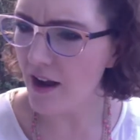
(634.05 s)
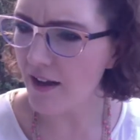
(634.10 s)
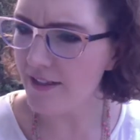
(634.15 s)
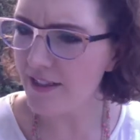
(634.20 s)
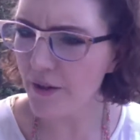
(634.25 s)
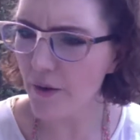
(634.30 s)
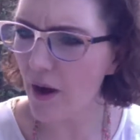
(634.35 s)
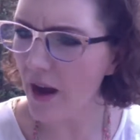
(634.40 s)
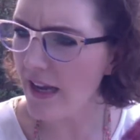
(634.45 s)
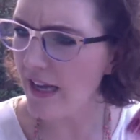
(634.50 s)

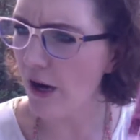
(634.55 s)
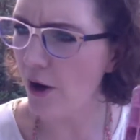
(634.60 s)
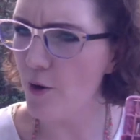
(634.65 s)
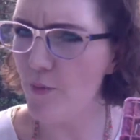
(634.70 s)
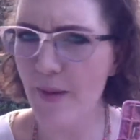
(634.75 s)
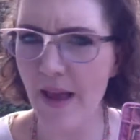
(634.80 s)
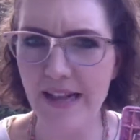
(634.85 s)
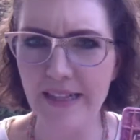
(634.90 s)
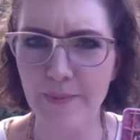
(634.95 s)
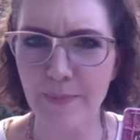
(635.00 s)
So I
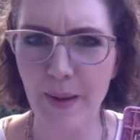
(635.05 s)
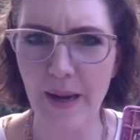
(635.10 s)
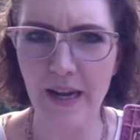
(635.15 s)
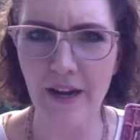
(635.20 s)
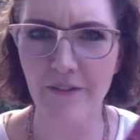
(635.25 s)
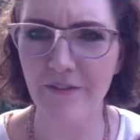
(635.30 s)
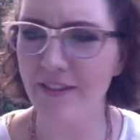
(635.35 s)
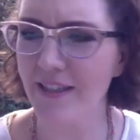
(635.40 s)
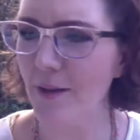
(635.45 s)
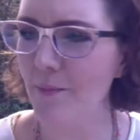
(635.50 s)
hope that's
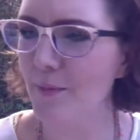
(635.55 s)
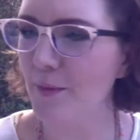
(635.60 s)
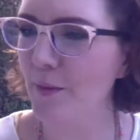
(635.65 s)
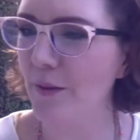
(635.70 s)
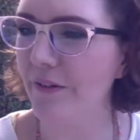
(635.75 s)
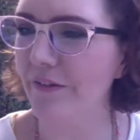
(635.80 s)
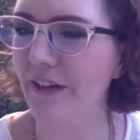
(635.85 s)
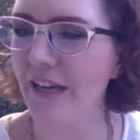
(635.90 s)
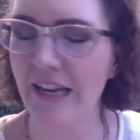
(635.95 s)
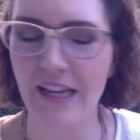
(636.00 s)
been of some
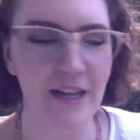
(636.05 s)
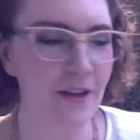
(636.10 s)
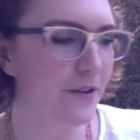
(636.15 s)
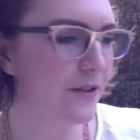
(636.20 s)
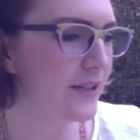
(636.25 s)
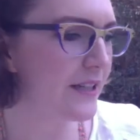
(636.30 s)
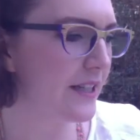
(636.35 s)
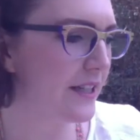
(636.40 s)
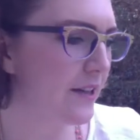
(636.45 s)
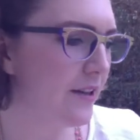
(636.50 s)
sort of kind of
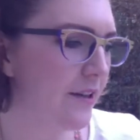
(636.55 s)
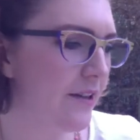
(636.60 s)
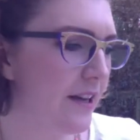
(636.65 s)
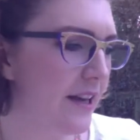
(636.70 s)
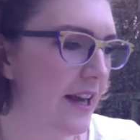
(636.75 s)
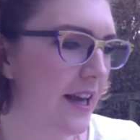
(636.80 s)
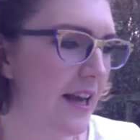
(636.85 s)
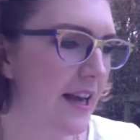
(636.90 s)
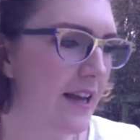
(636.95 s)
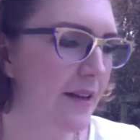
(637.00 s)
use to you.
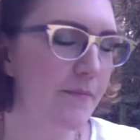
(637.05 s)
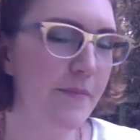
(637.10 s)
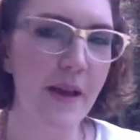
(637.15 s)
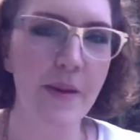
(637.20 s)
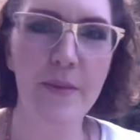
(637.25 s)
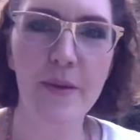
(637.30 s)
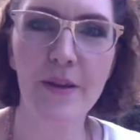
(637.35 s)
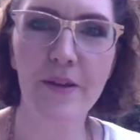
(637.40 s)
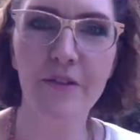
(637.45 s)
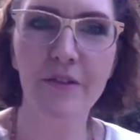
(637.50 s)

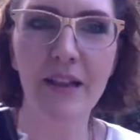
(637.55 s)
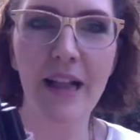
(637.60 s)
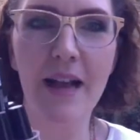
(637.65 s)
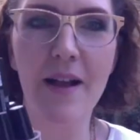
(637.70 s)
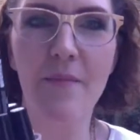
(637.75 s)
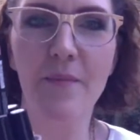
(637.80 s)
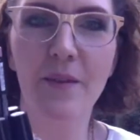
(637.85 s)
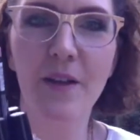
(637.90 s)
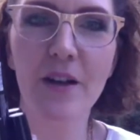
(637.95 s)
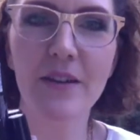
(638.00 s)
Maybe you'll
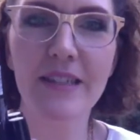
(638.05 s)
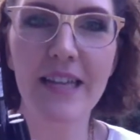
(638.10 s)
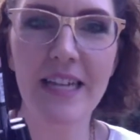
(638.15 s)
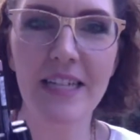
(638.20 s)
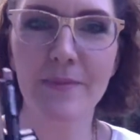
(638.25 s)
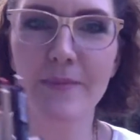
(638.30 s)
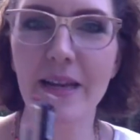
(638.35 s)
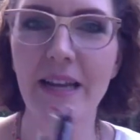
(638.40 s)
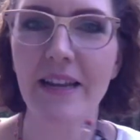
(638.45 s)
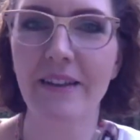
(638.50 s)

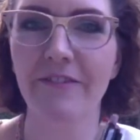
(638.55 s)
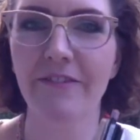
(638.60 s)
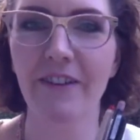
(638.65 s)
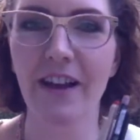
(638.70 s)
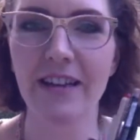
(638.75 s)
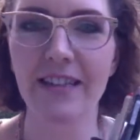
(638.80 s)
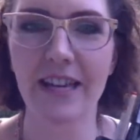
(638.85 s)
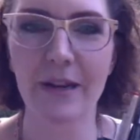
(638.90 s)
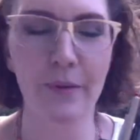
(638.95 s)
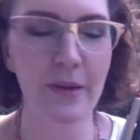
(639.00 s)
contact me and
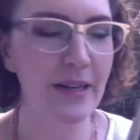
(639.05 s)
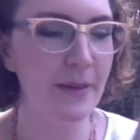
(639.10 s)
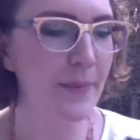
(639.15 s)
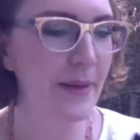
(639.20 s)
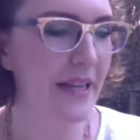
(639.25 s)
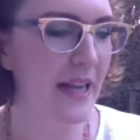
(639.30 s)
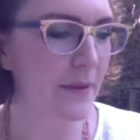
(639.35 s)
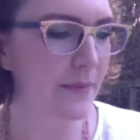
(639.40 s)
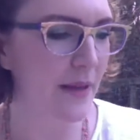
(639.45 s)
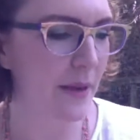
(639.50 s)
find out where to
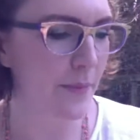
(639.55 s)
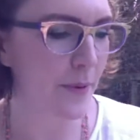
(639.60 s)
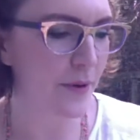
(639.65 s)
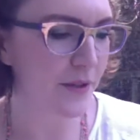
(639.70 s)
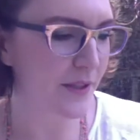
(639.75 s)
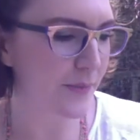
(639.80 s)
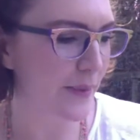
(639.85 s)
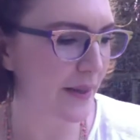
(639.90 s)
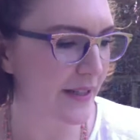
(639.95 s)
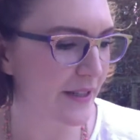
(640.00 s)
pick up a
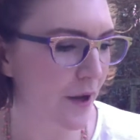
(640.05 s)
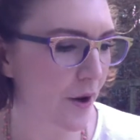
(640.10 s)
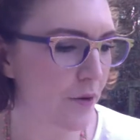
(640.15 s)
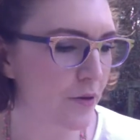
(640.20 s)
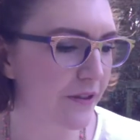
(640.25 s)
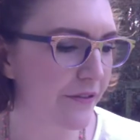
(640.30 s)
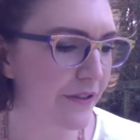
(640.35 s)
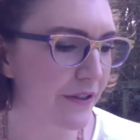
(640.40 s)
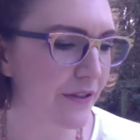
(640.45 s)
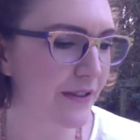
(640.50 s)
Perspex
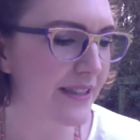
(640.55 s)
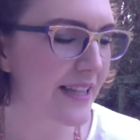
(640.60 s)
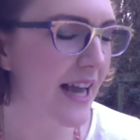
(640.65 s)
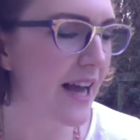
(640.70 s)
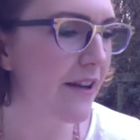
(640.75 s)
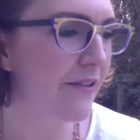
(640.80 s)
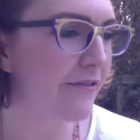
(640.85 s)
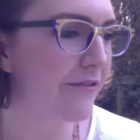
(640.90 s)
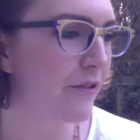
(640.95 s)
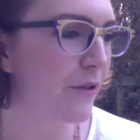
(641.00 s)
holder for
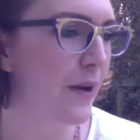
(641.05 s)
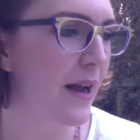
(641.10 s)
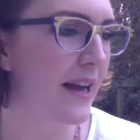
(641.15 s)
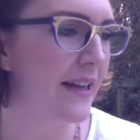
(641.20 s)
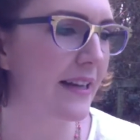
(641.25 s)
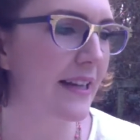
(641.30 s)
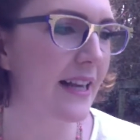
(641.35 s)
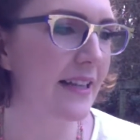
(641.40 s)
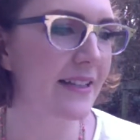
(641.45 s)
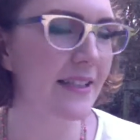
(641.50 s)
yourself, or how
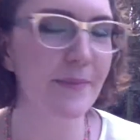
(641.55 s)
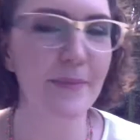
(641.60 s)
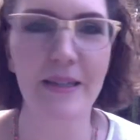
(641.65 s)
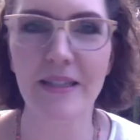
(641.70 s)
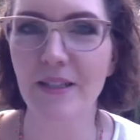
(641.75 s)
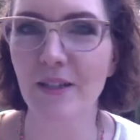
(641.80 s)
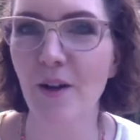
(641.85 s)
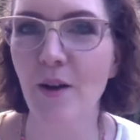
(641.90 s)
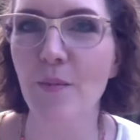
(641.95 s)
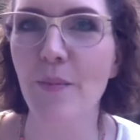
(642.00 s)
to
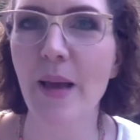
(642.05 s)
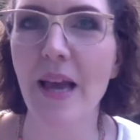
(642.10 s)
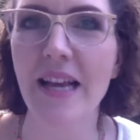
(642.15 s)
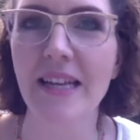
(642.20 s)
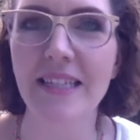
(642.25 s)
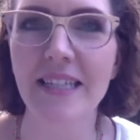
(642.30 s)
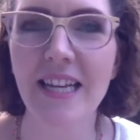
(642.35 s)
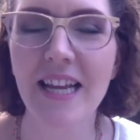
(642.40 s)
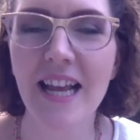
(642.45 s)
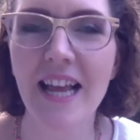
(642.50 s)
customize a
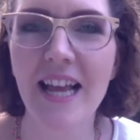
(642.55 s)
compact.